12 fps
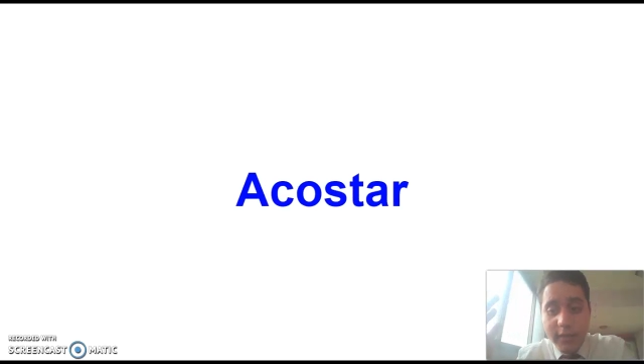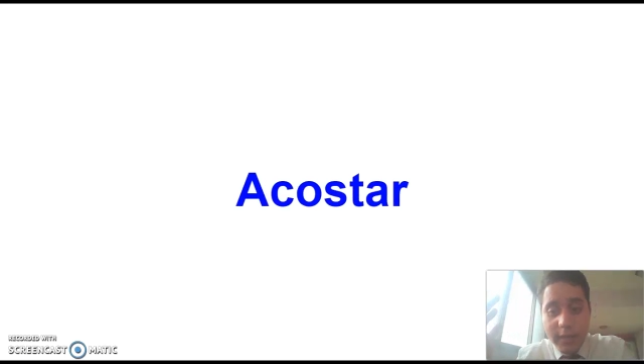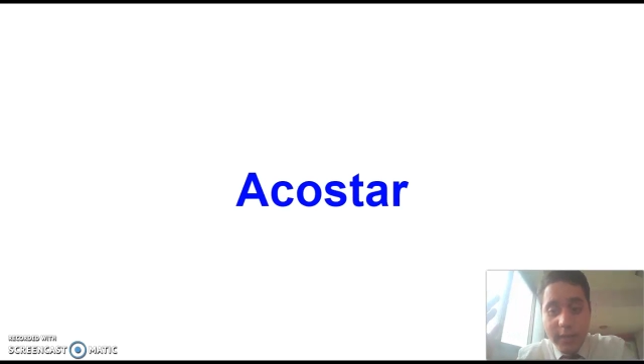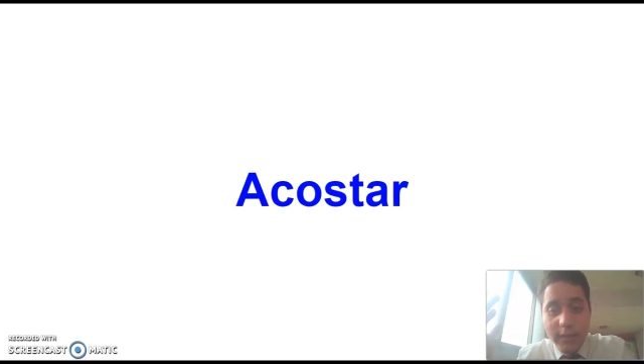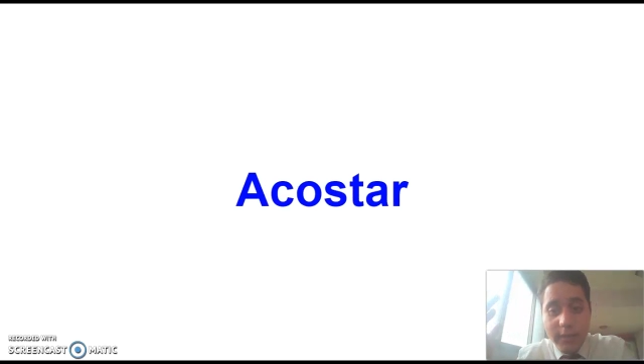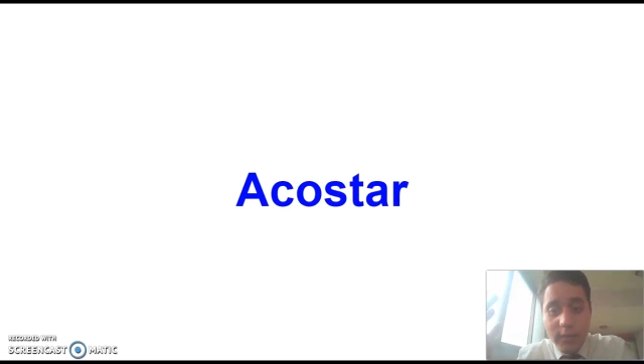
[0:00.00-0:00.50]

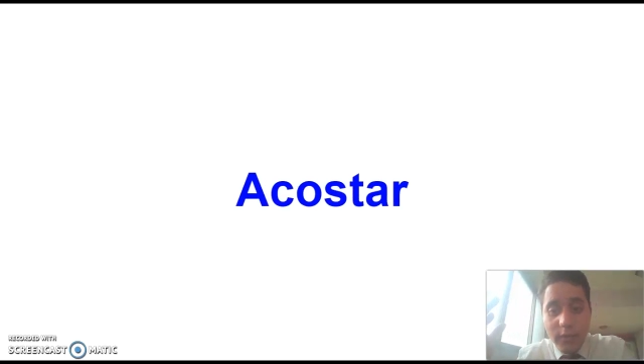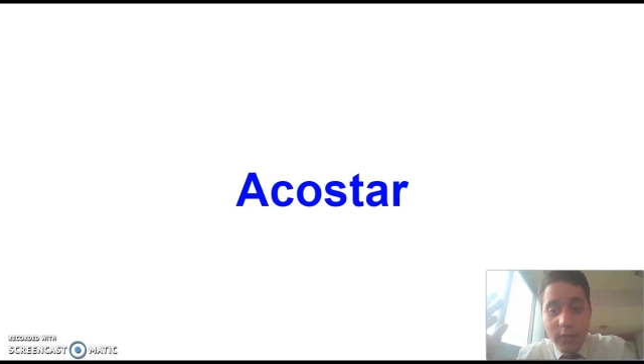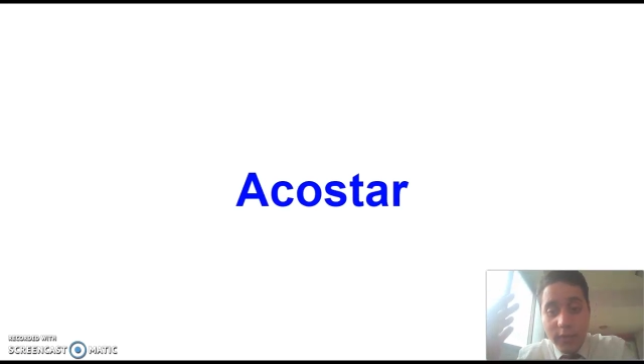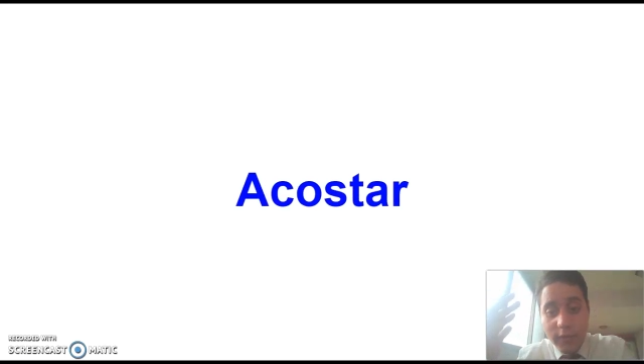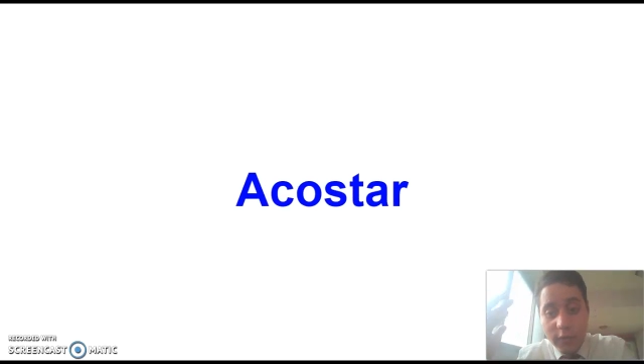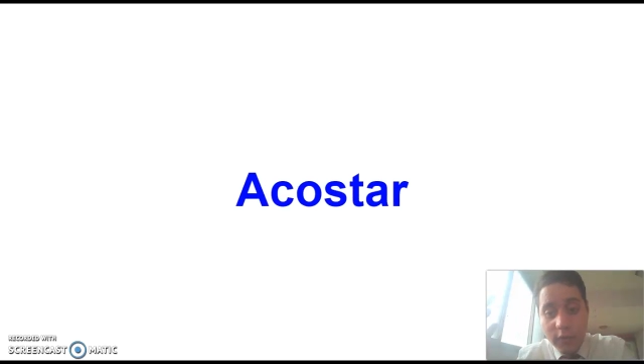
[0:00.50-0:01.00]
is, or the
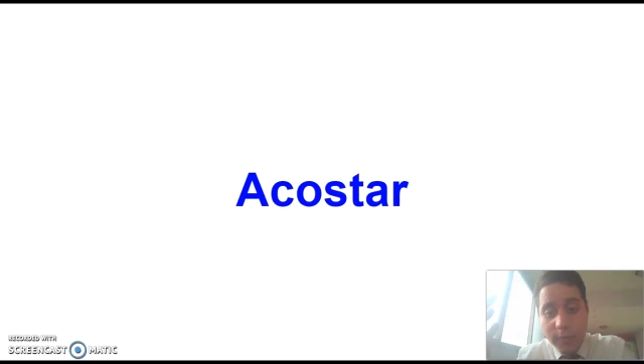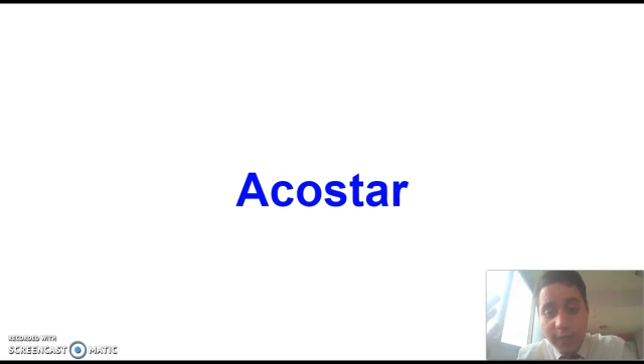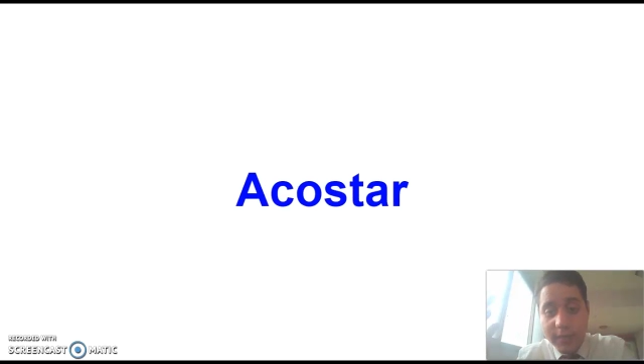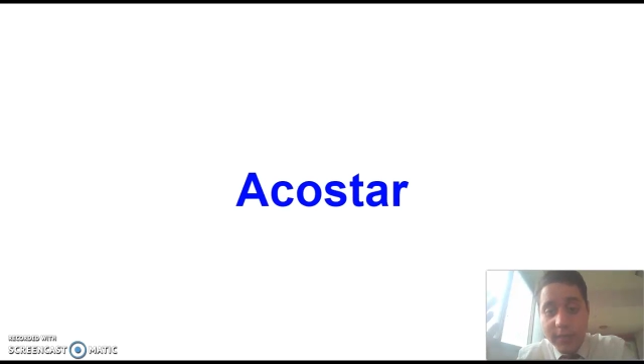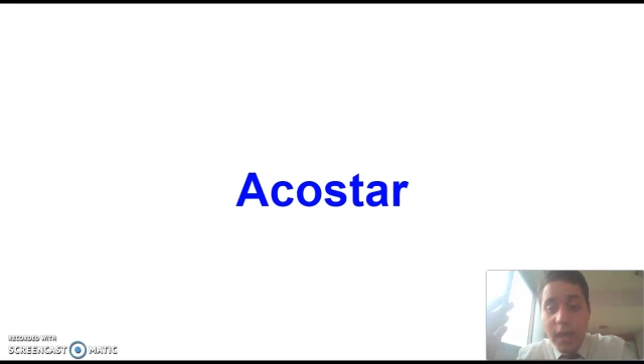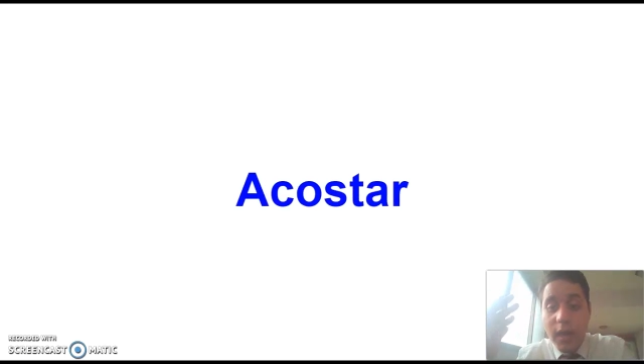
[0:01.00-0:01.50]
verb
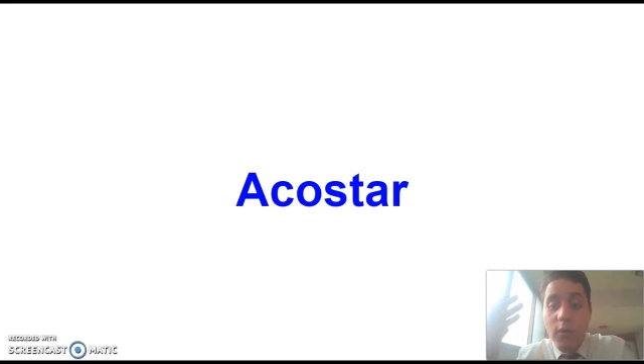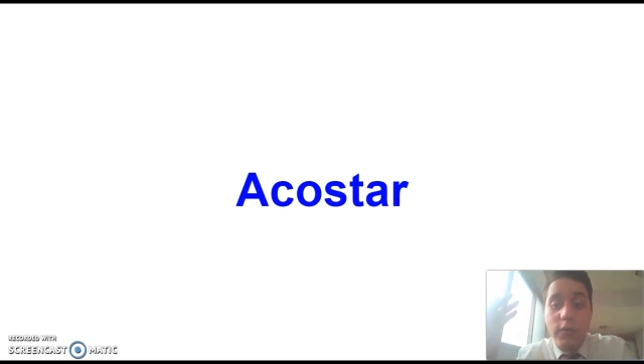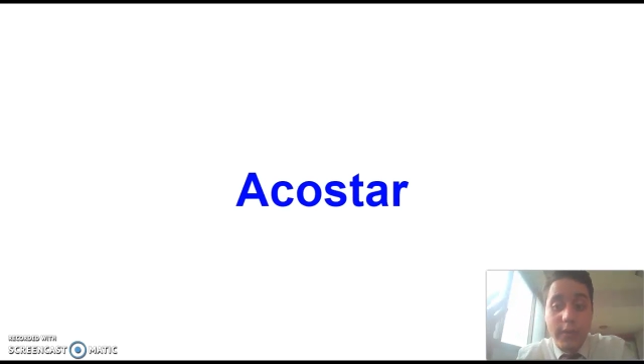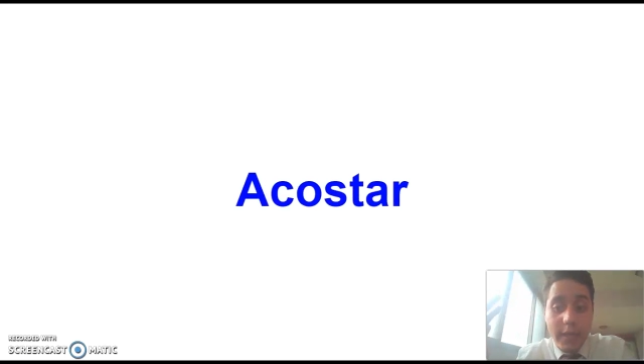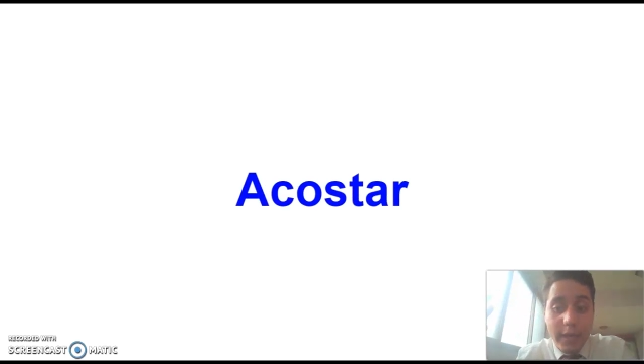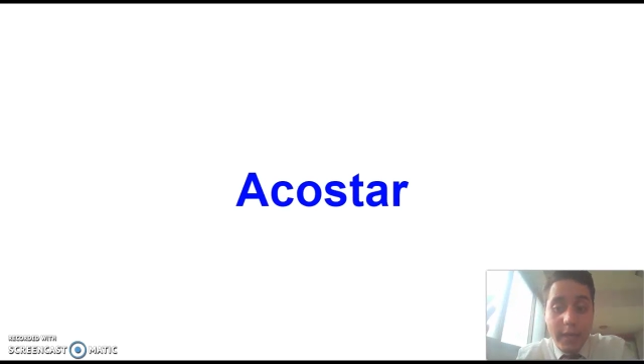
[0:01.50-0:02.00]
is
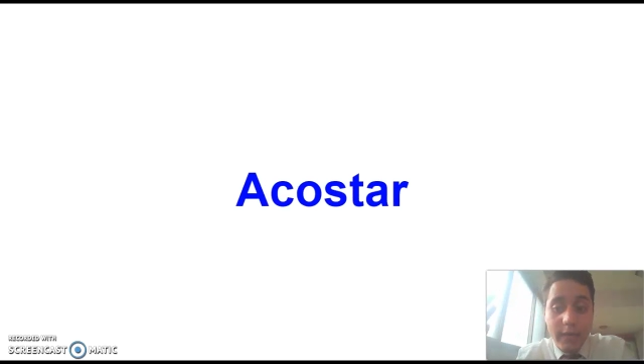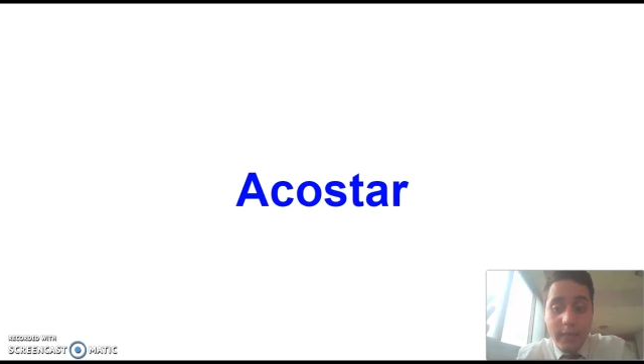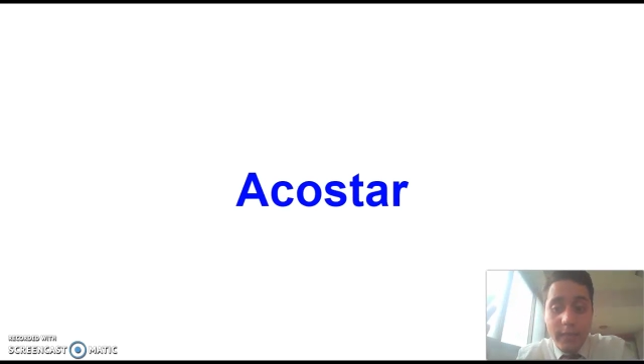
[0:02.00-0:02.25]
acostar,